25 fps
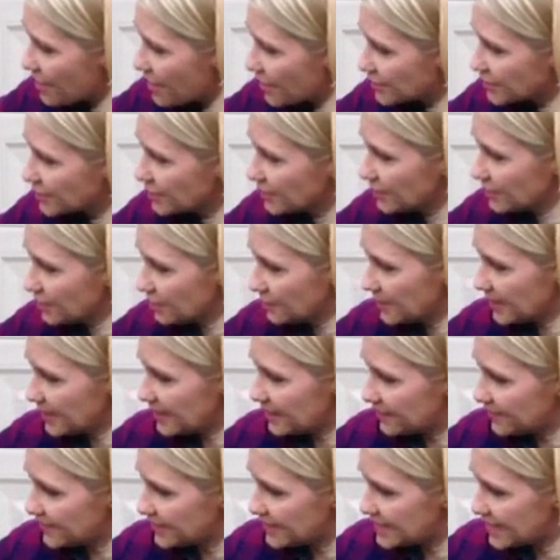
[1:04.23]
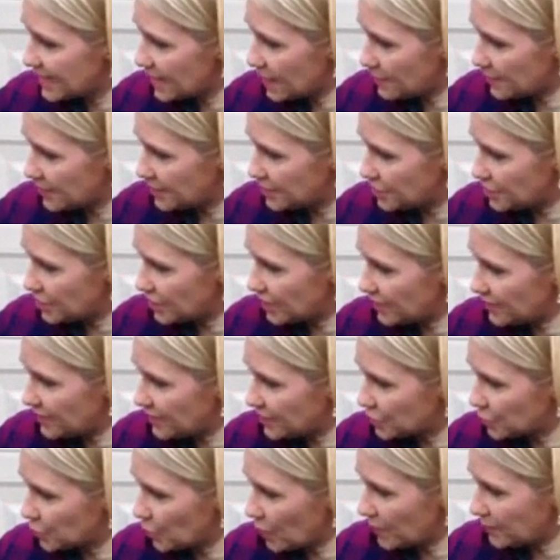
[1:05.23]
there's a little bit of a damage in
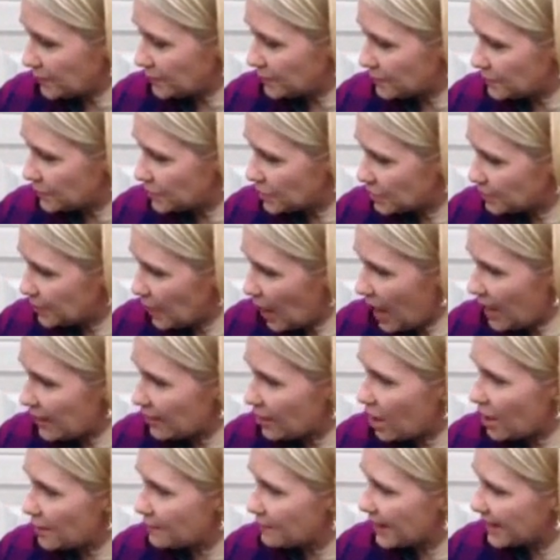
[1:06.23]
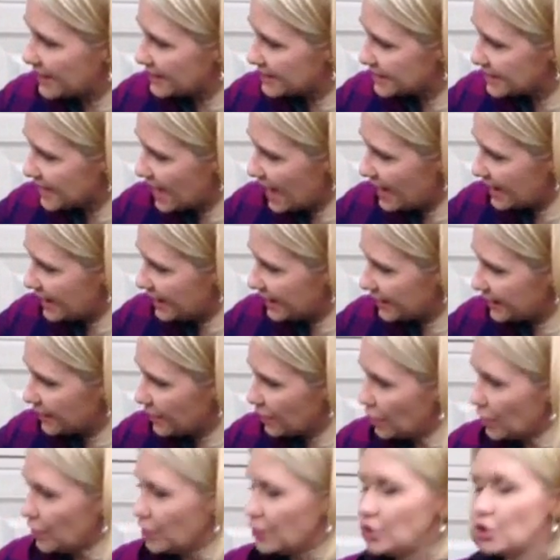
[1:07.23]
this one spot on my
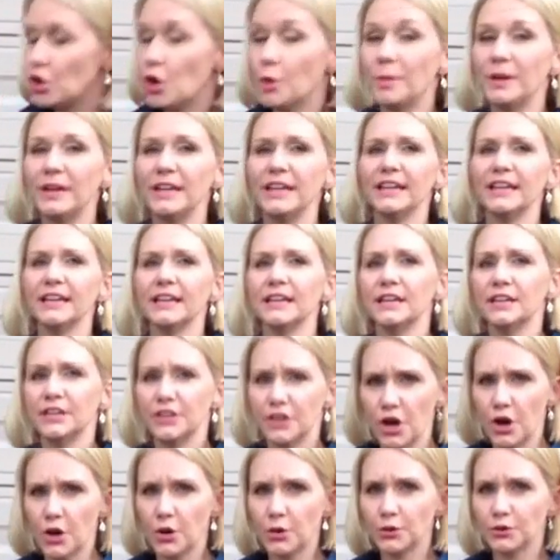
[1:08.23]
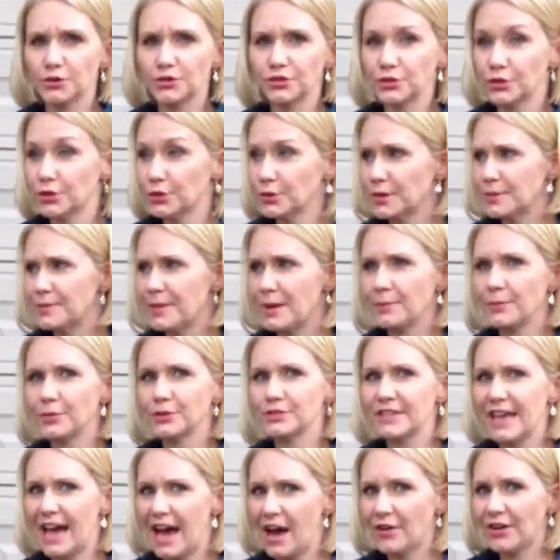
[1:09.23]
siding. Nobody knows or
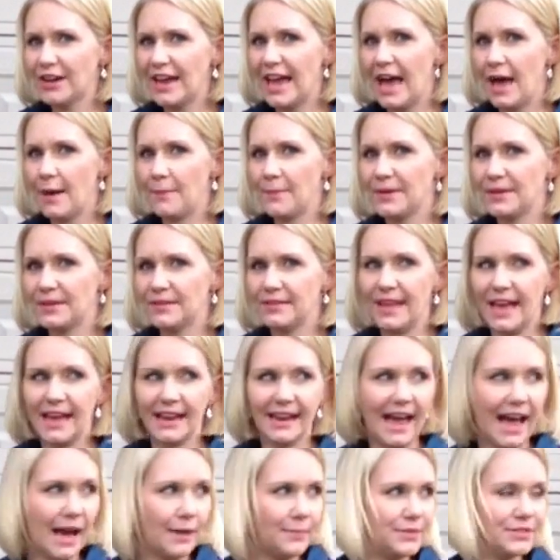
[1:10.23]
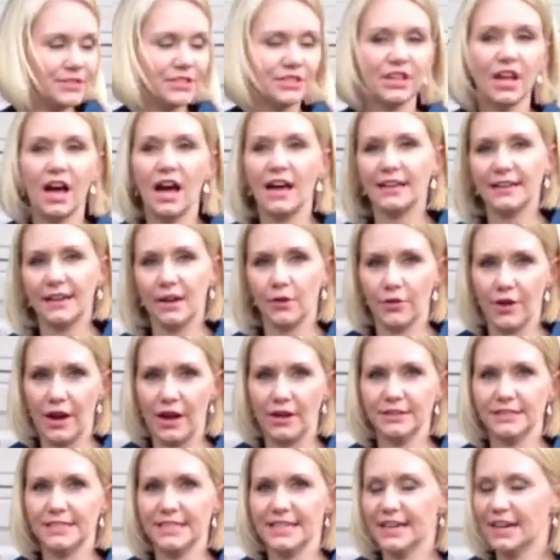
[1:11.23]
remembers how it happened. That happens a lot
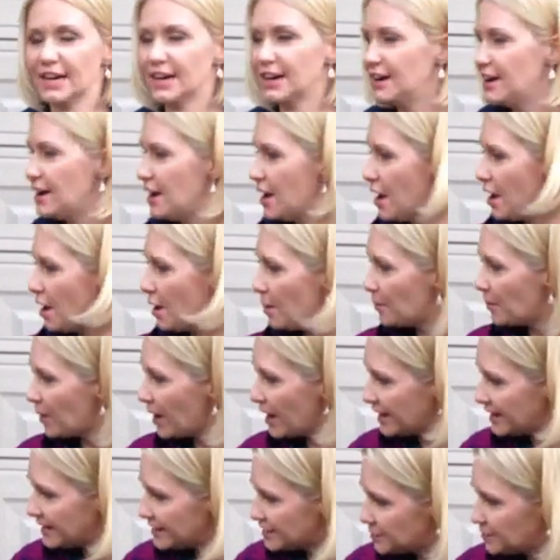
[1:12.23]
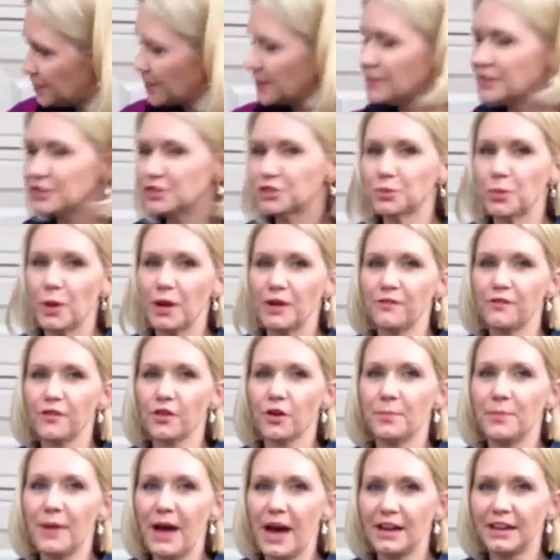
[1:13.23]
around here, but it's been this way
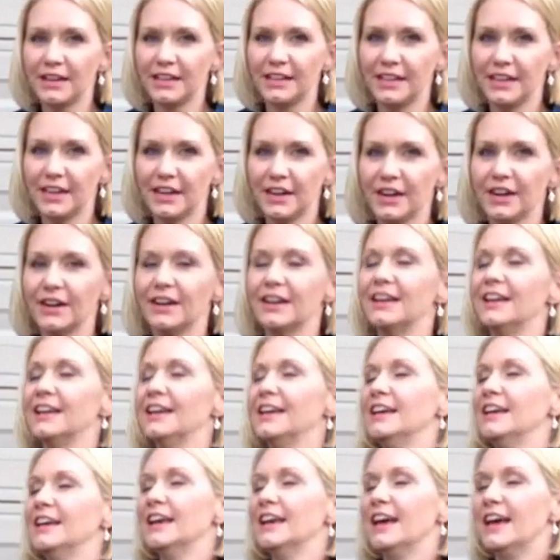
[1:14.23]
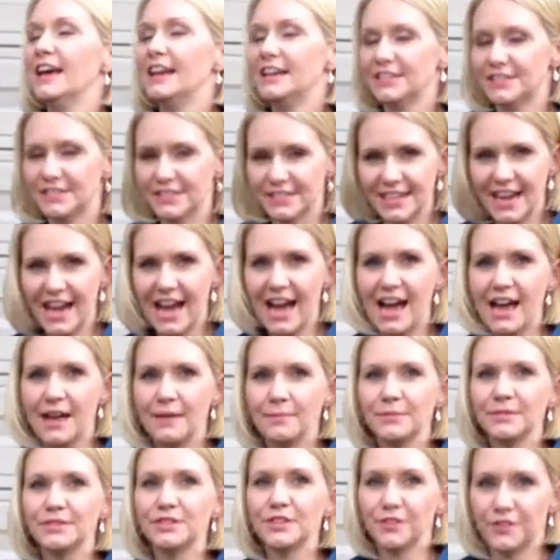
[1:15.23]
for about a year and it's
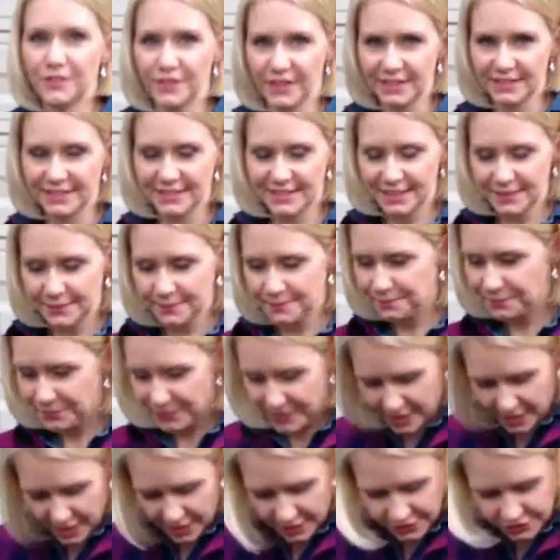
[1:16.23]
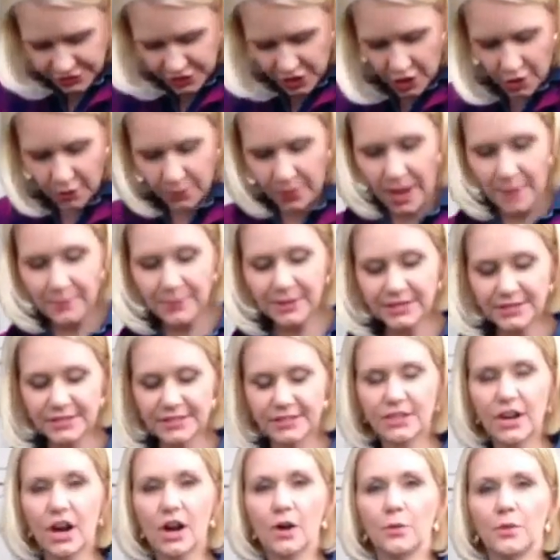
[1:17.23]
time to fix it. So I'm going to
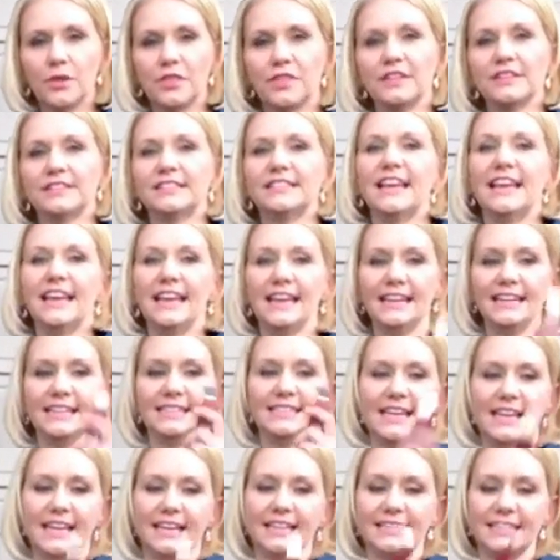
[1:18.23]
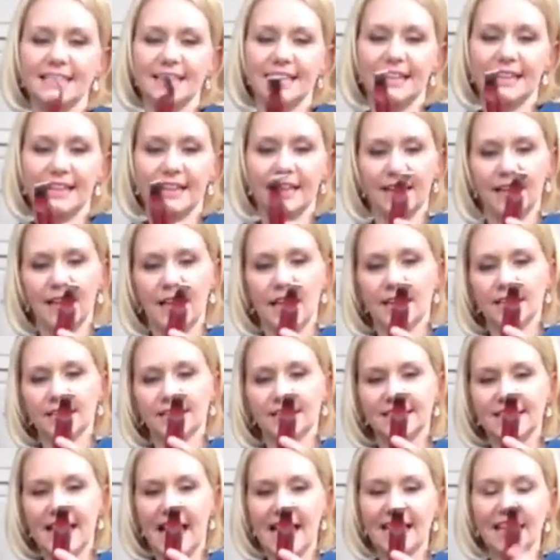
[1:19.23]
start with this handy dandy
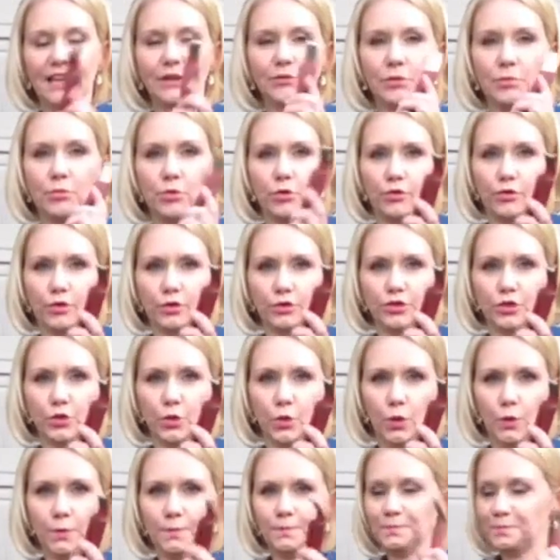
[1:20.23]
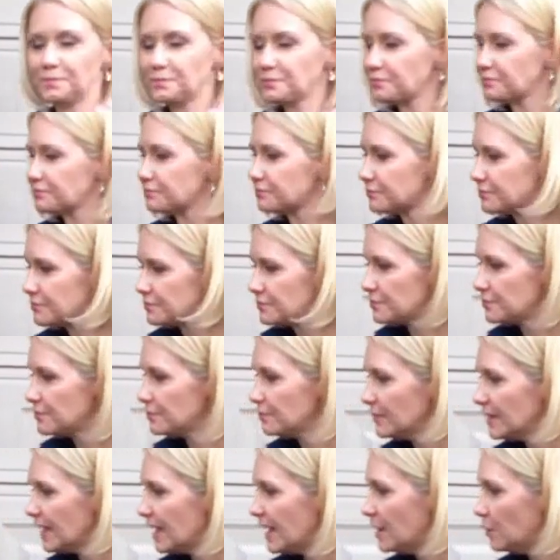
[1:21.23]
siding removal tool,
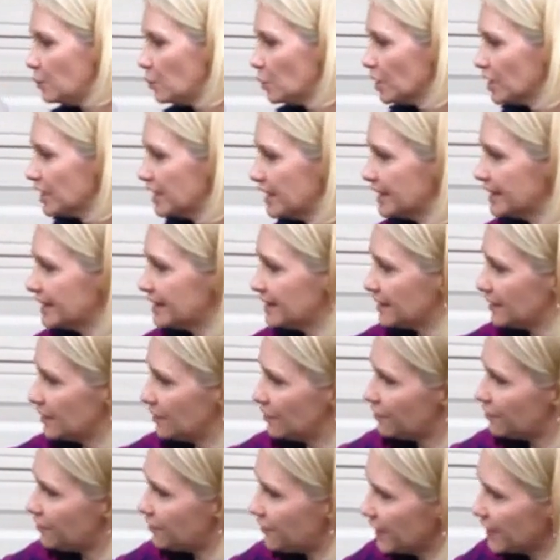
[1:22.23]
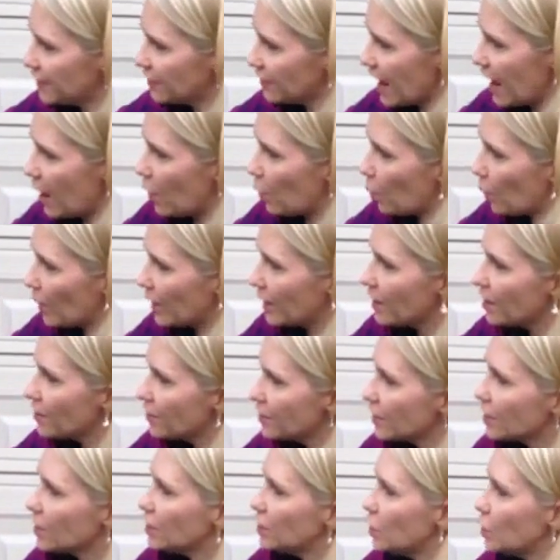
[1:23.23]
and we're going to figure out where
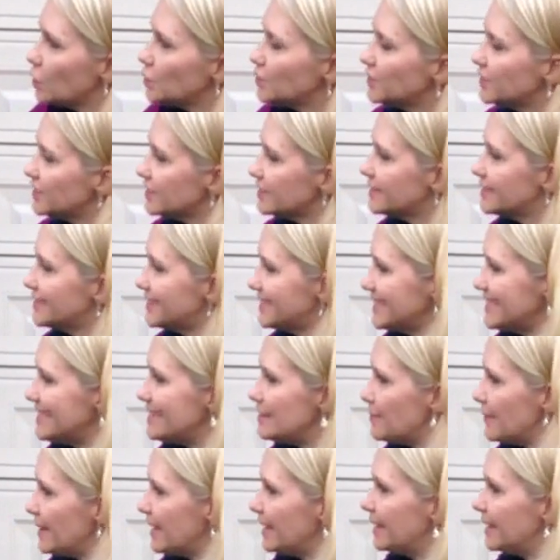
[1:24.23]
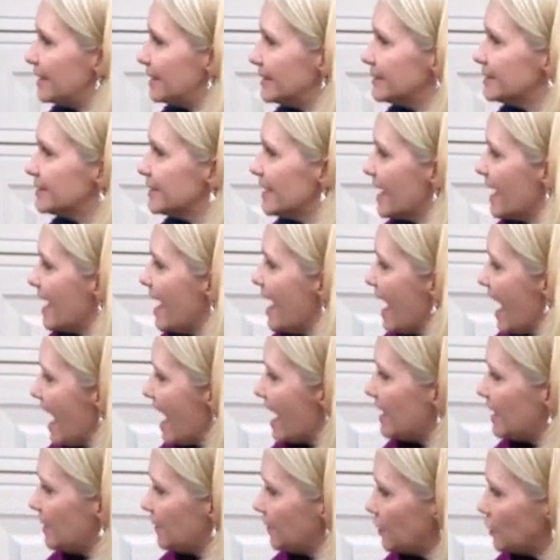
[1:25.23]
the closest seam is.
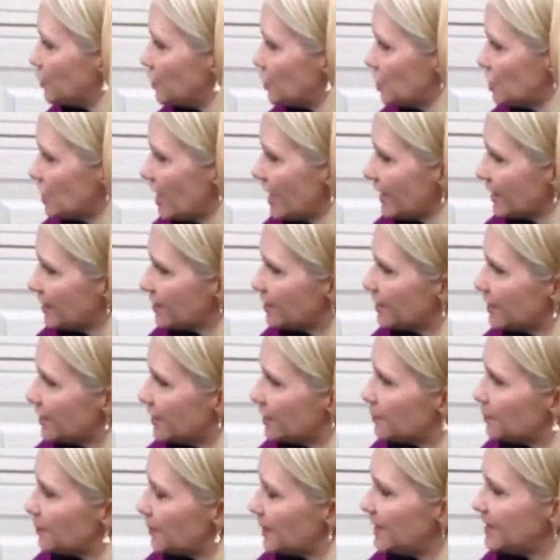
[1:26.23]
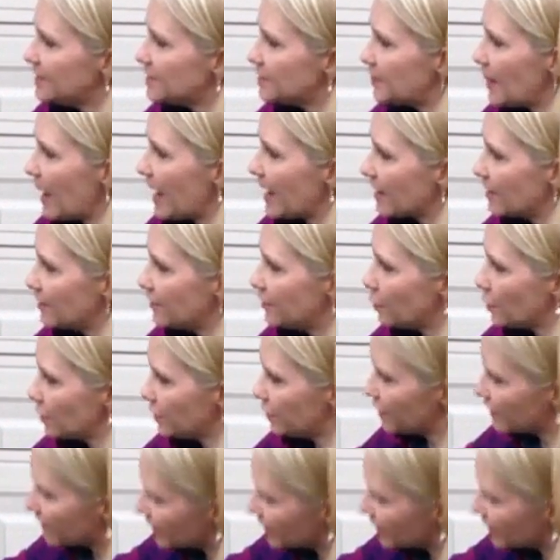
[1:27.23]
And if you shake the piece back and forth,